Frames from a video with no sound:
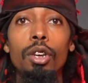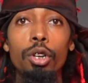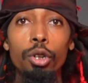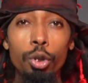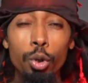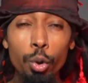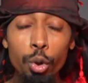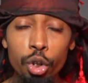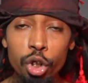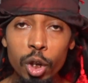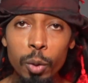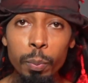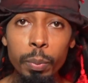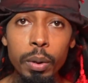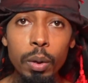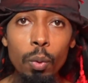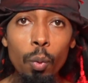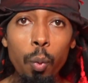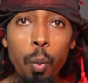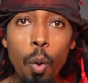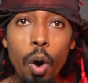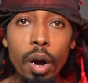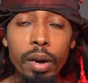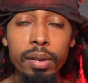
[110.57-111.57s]
You should be
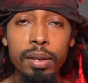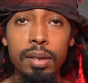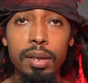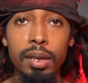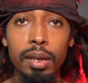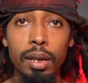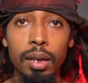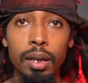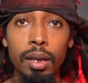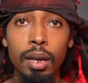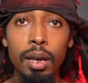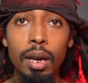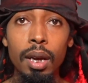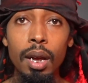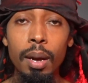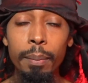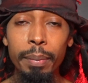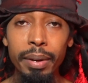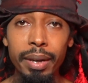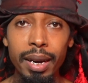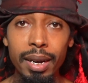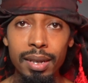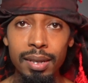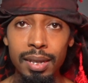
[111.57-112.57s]
wanted,
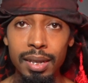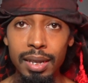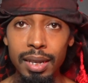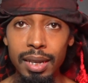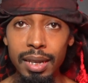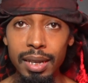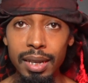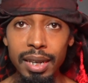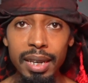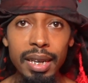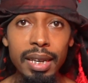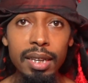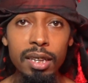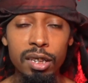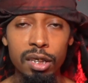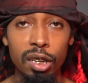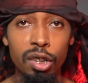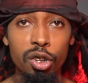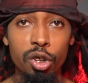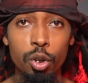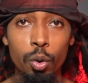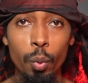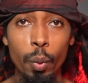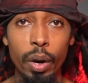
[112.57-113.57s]
because in a need
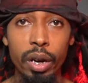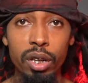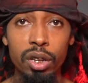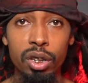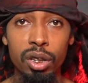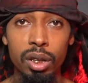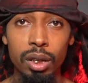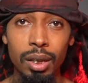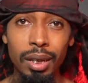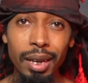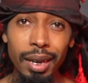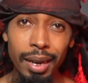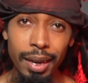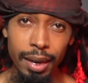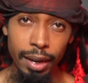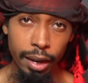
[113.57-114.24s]
situation,